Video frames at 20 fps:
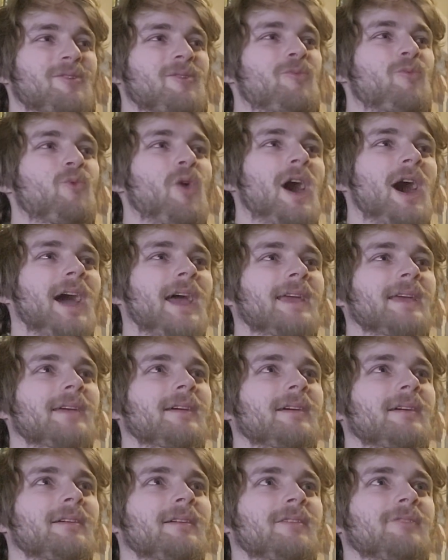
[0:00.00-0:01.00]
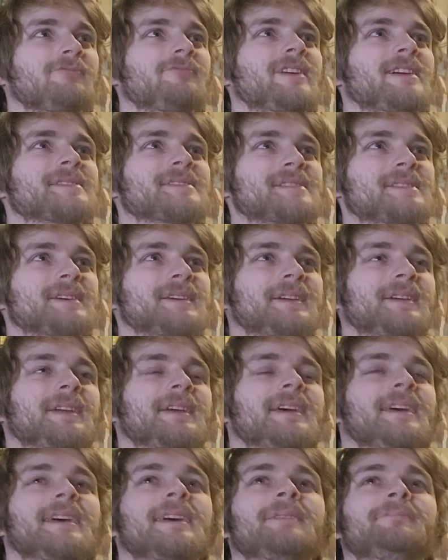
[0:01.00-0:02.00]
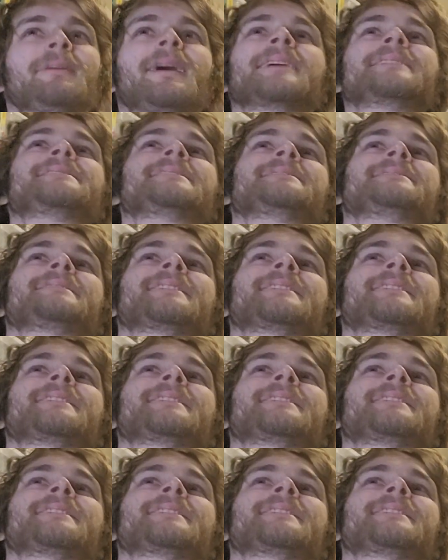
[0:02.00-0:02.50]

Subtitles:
why wrestling, in my sense,